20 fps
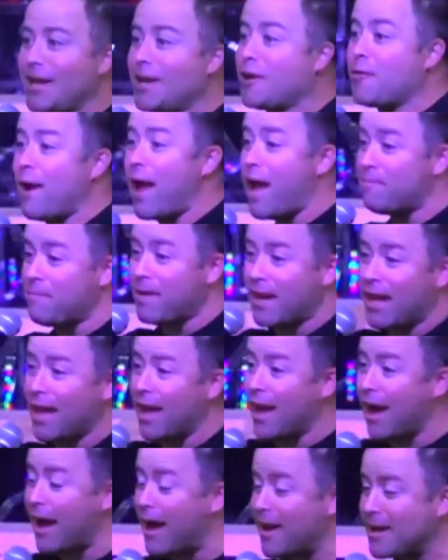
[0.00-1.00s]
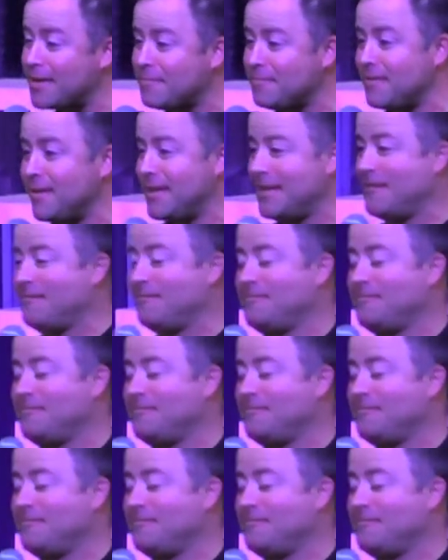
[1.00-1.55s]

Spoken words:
He grabbed me and he hugged me.